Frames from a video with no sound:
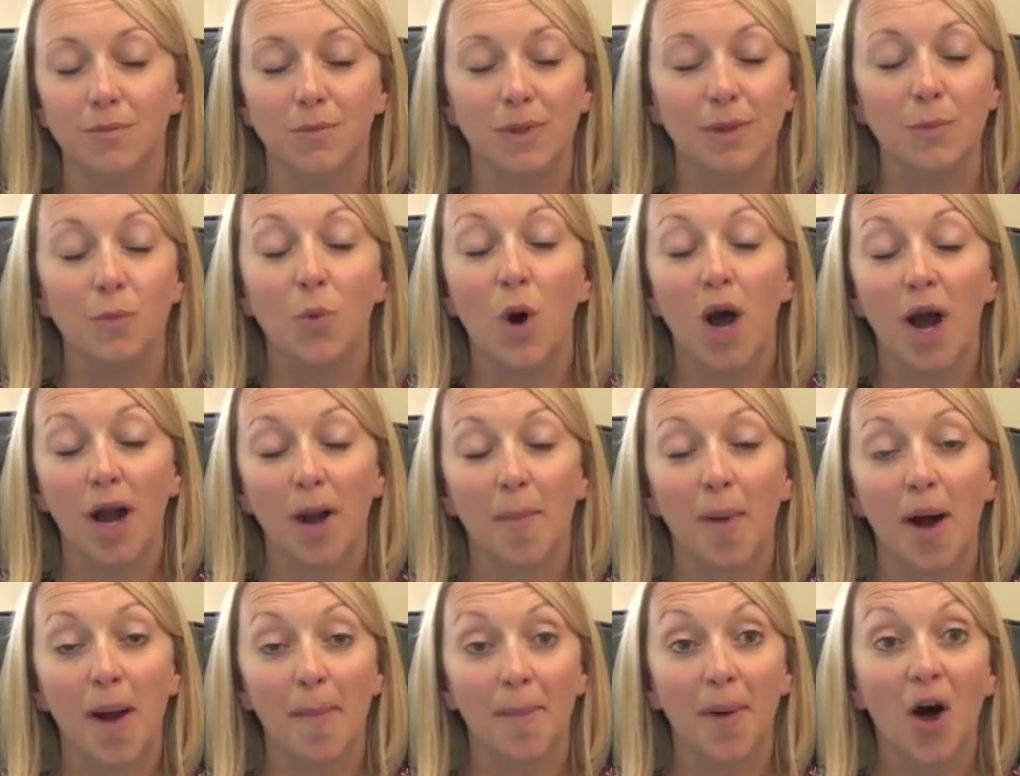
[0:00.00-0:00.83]
We
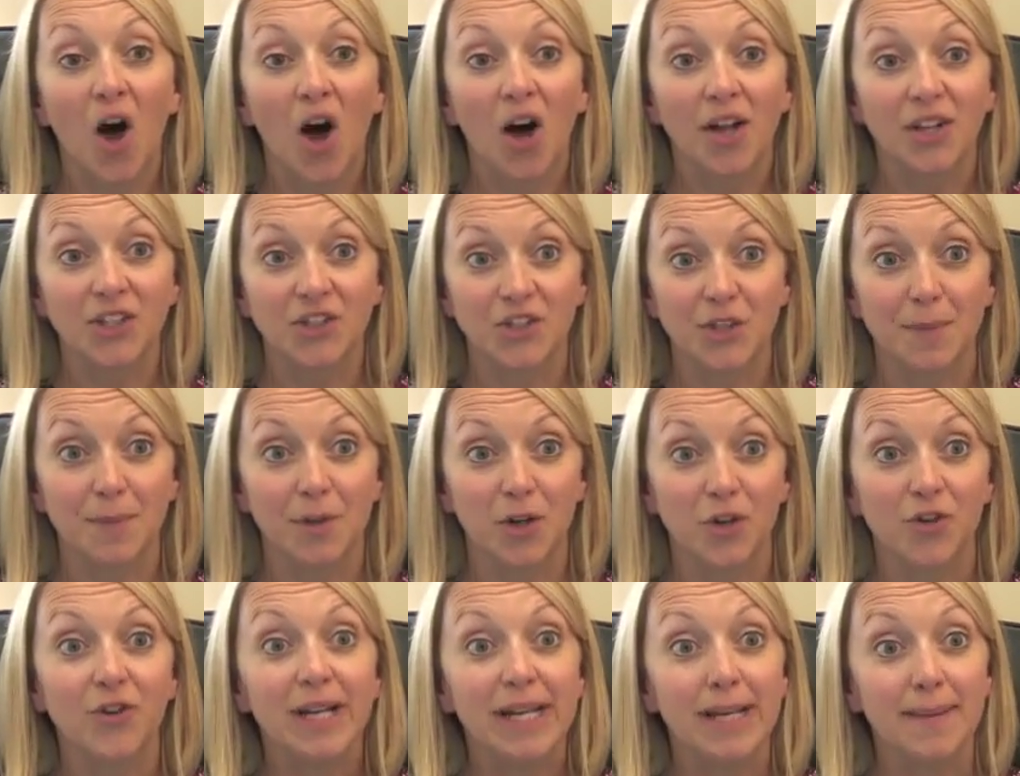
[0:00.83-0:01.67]
work by a partnership
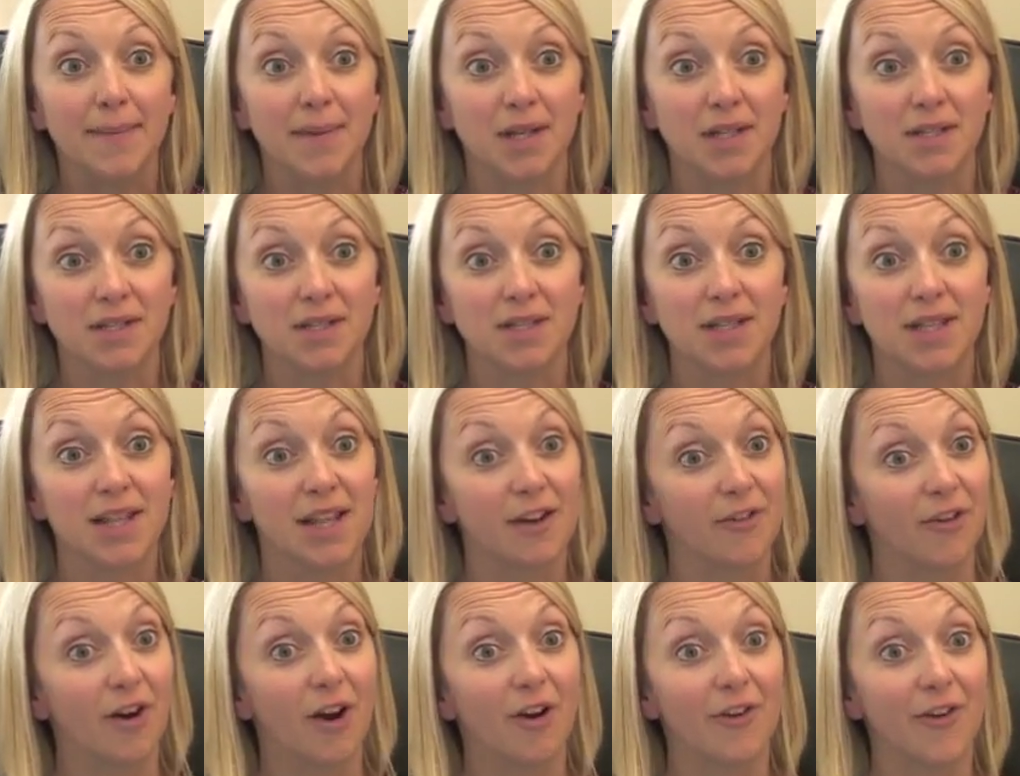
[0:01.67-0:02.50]
agreement, and
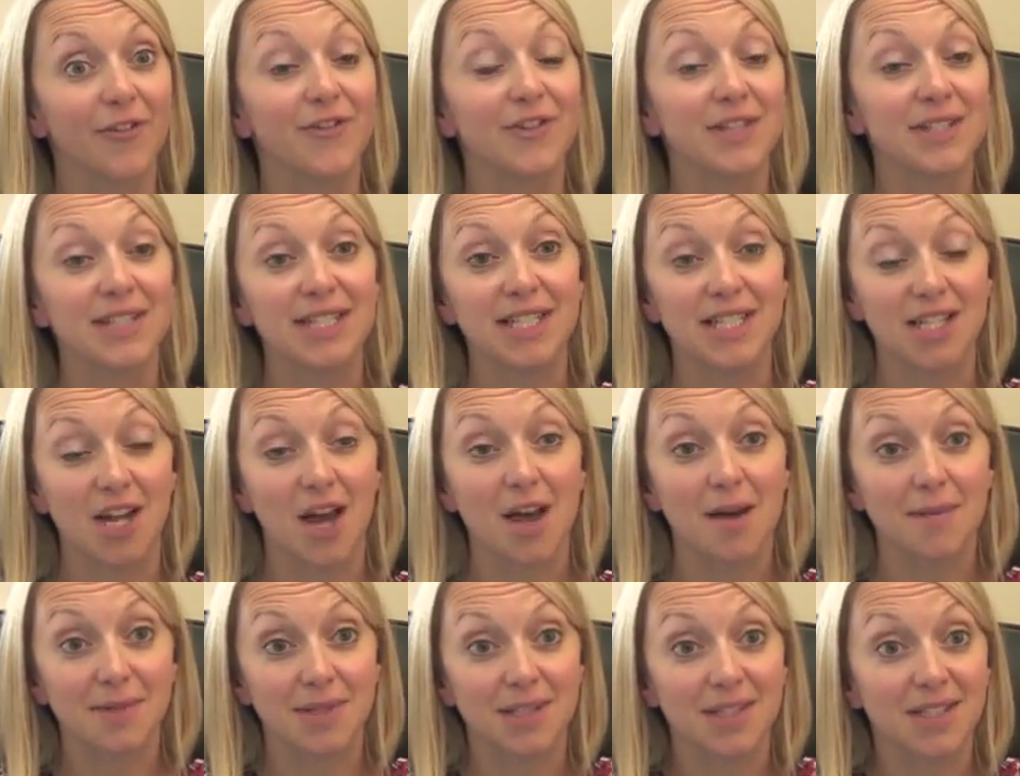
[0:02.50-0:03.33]
there are obviously
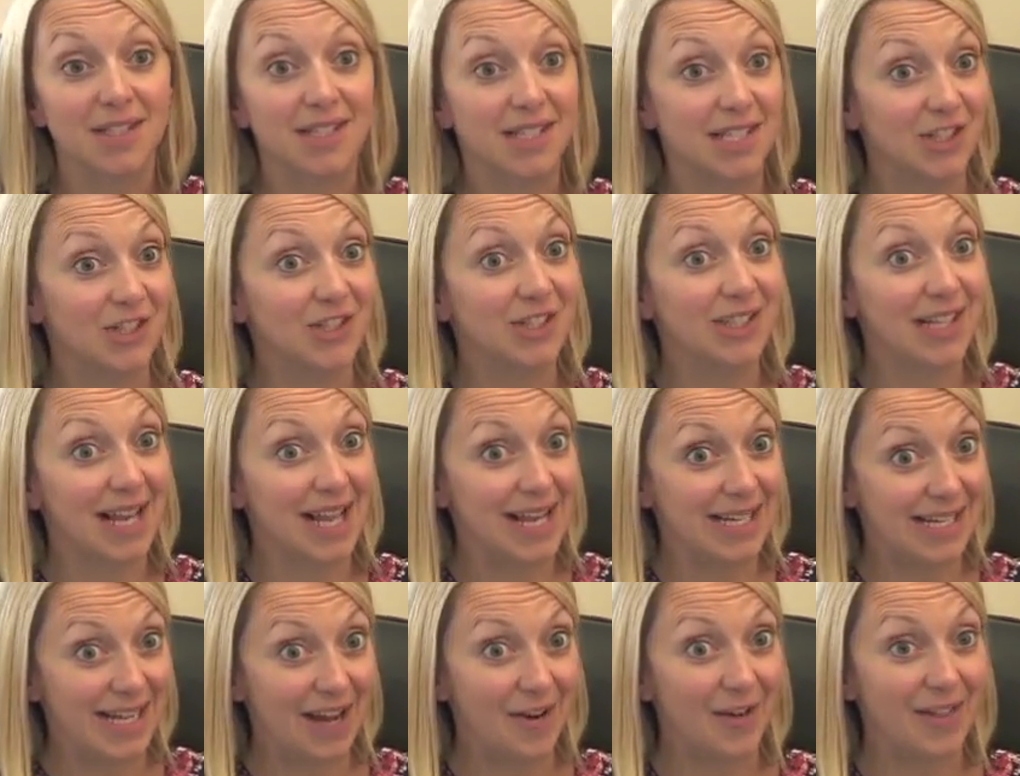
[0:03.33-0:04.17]
terms and conditions
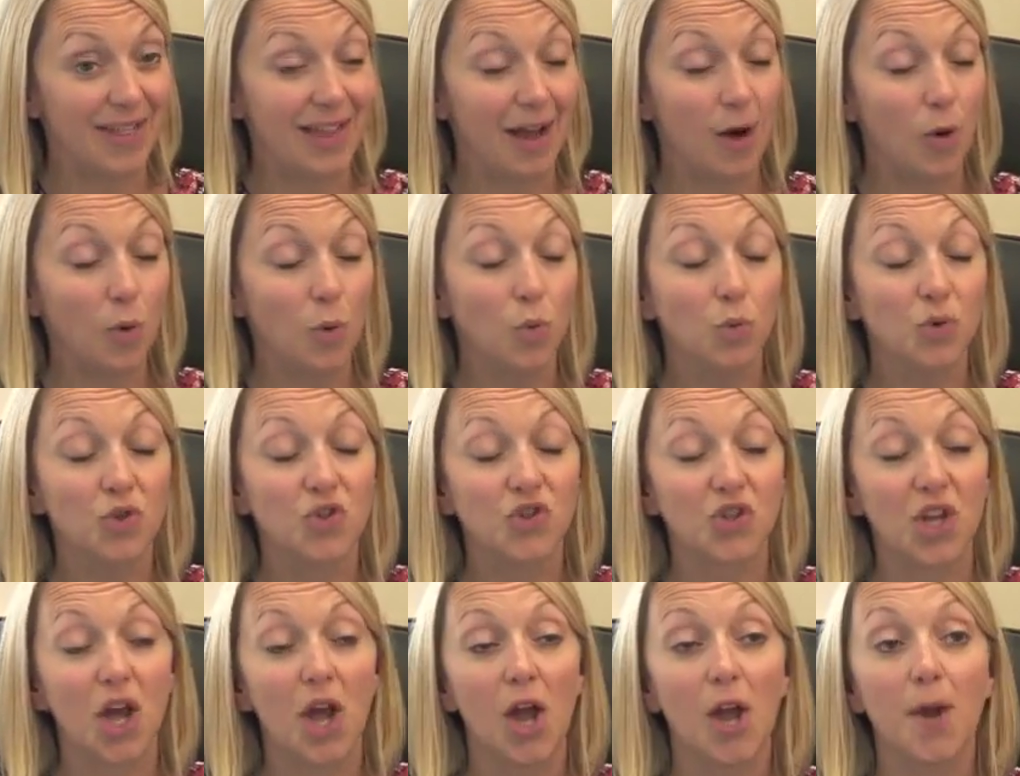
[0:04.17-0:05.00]
laid out in that
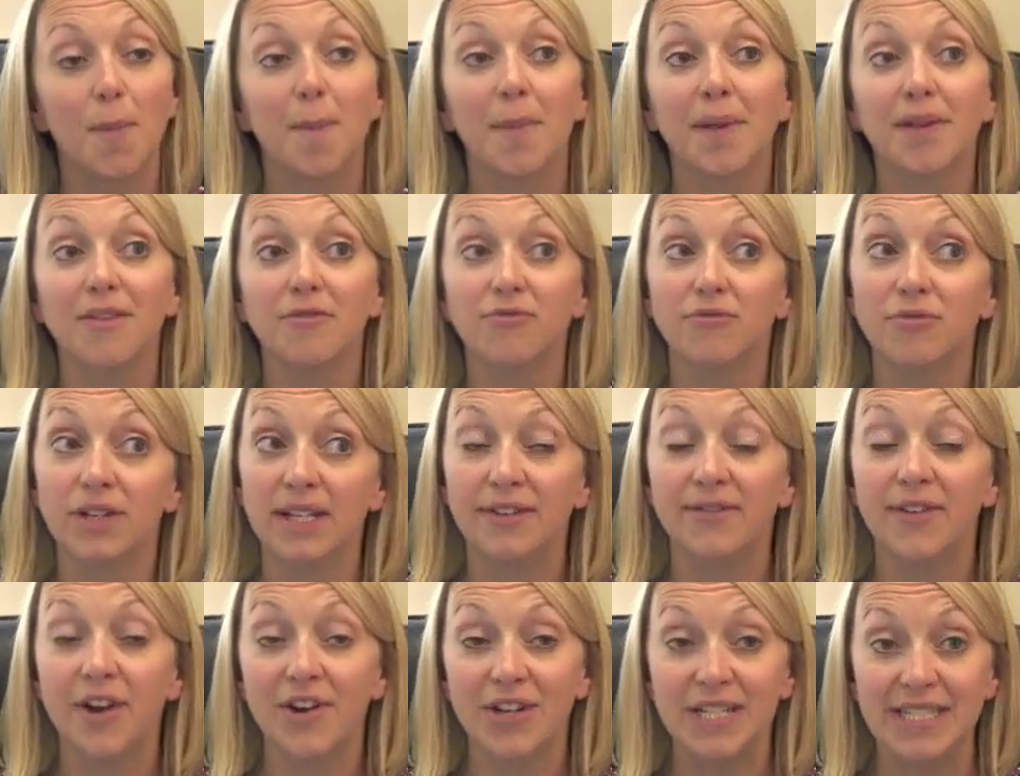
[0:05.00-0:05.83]
also, but
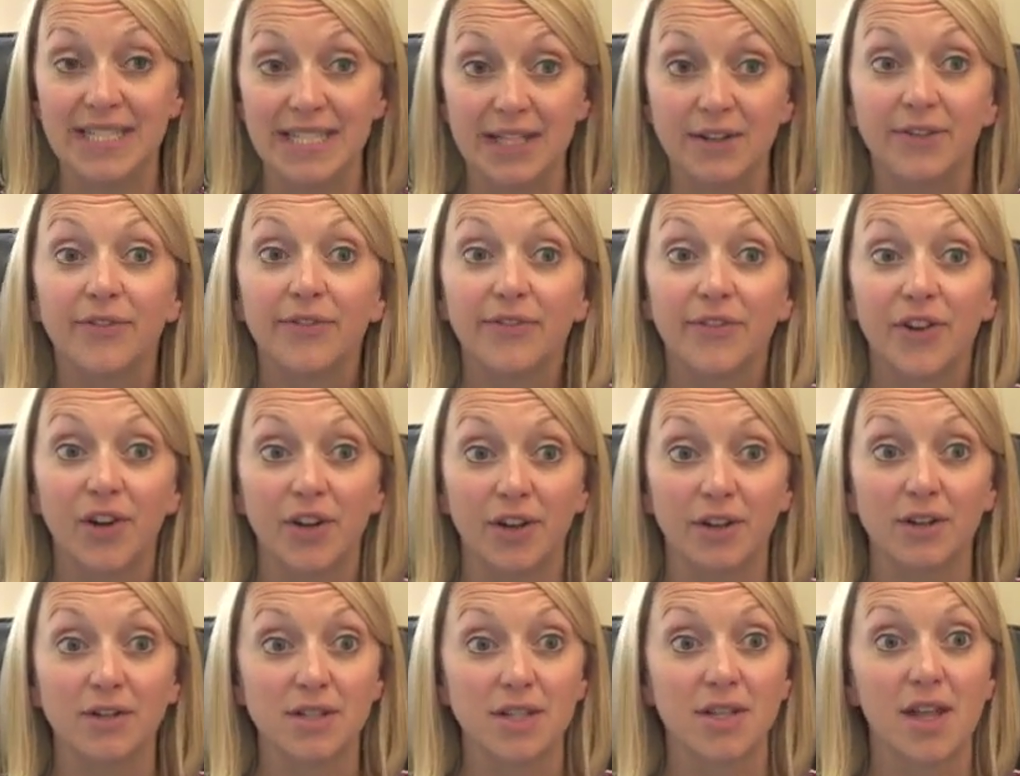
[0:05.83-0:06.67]
really very
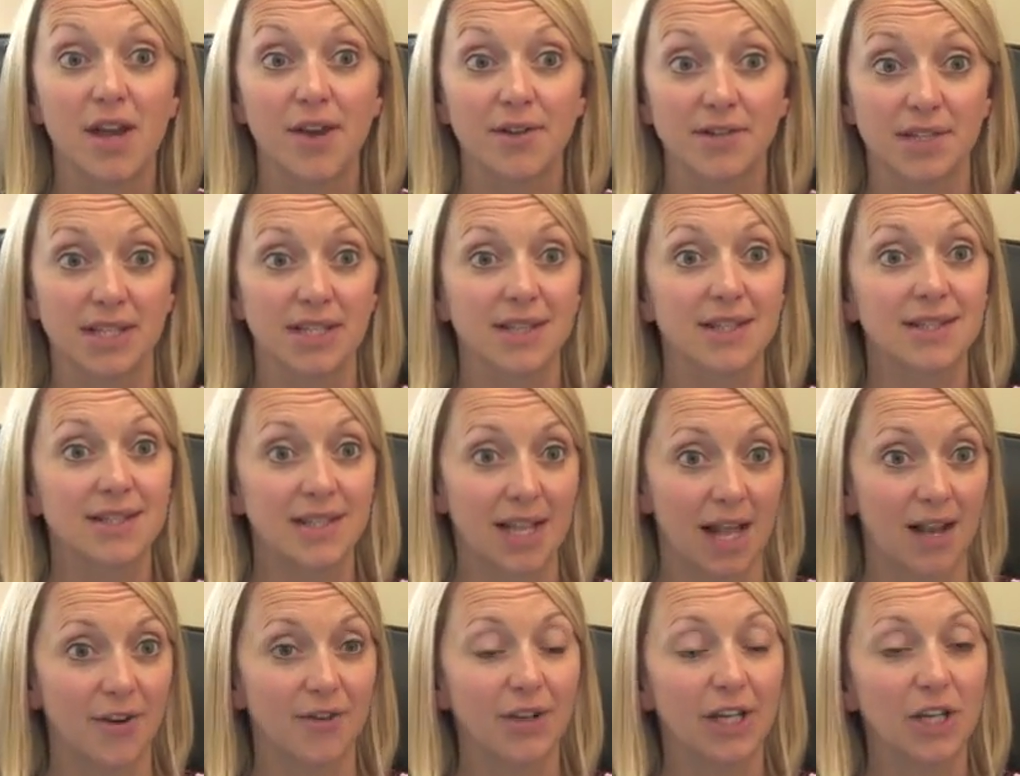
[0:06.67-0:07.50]
different to those in the
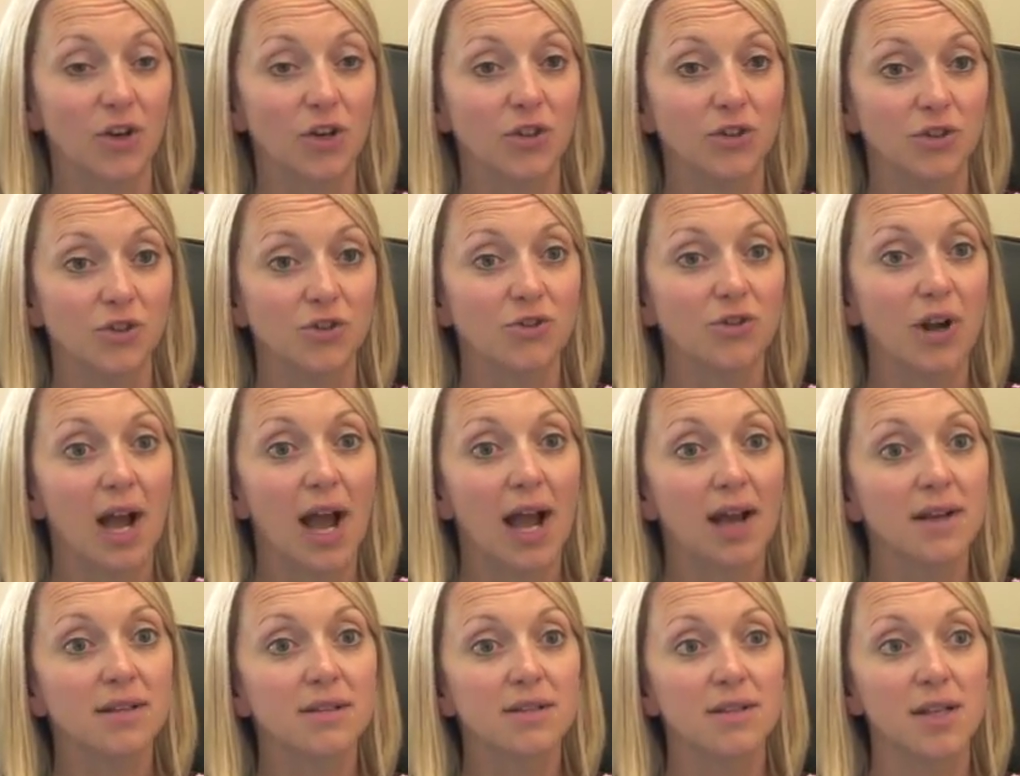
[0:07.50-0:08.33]
salaried contract.